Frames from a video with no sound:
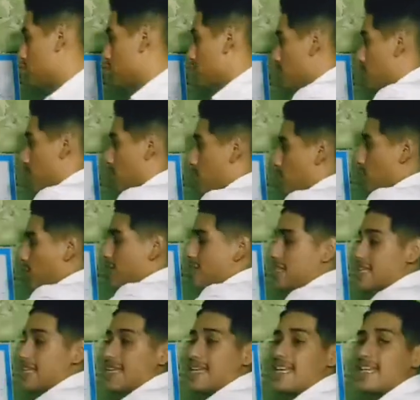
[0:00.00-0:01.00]
to put
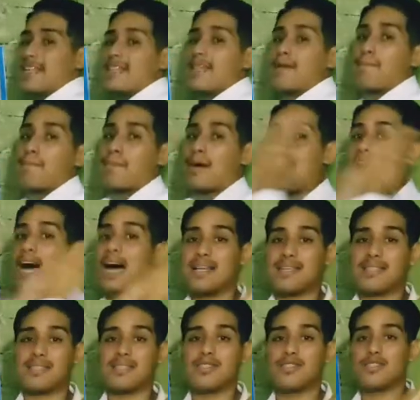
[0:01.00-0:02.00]
it in the
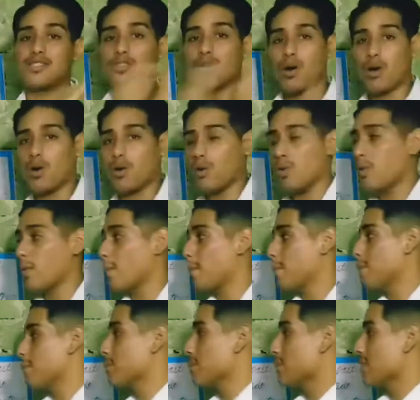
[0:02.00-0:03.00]
past. So
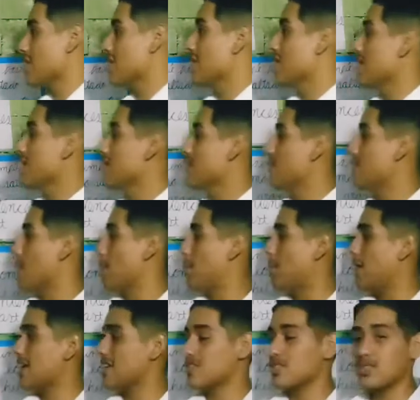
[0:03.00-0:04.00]
the
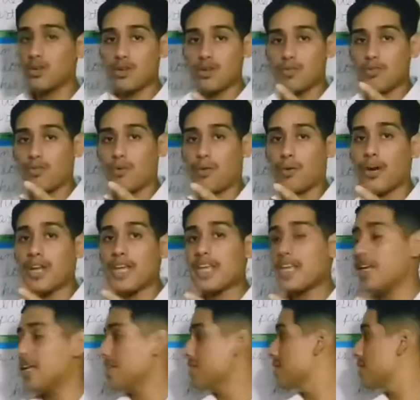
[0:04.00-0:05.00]
past for
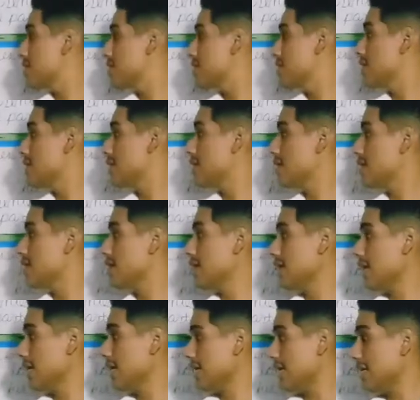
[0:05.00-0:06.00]
eat
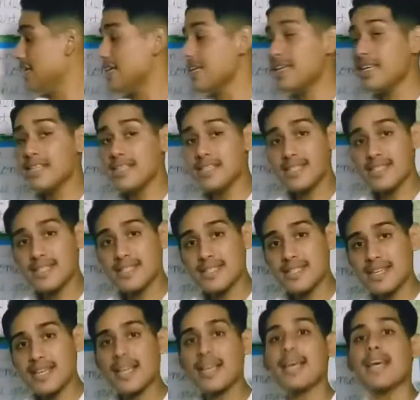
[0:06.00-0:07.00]
is
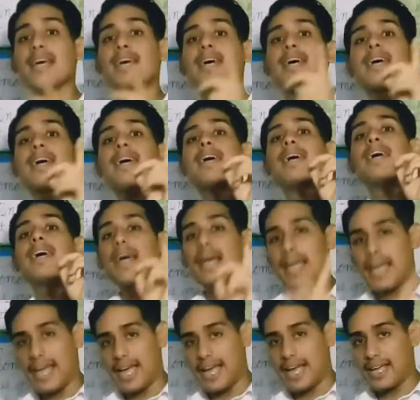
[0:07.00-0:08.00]

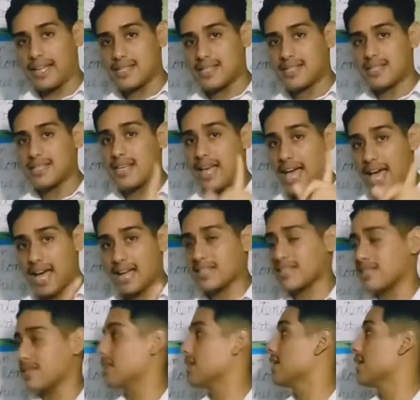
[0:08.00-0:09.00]
ate.
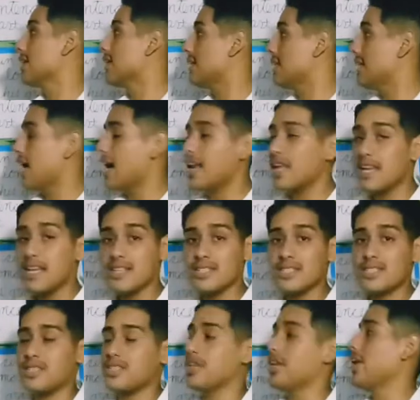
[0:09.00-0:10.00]
Excellent. And that
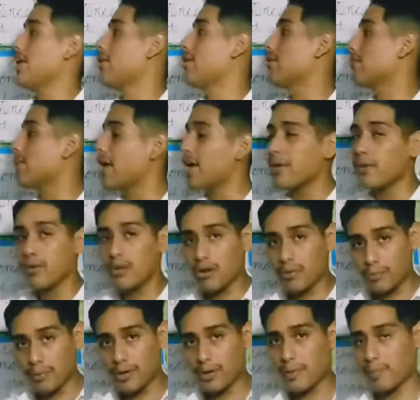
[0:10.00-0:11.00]
is irregular
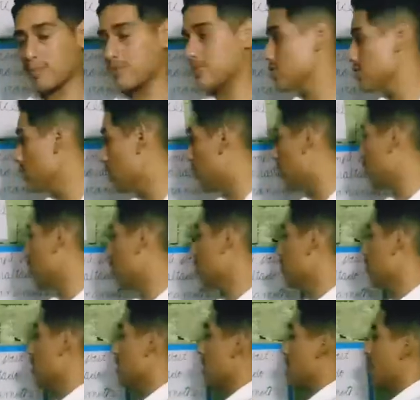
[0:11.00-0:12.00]
verb. So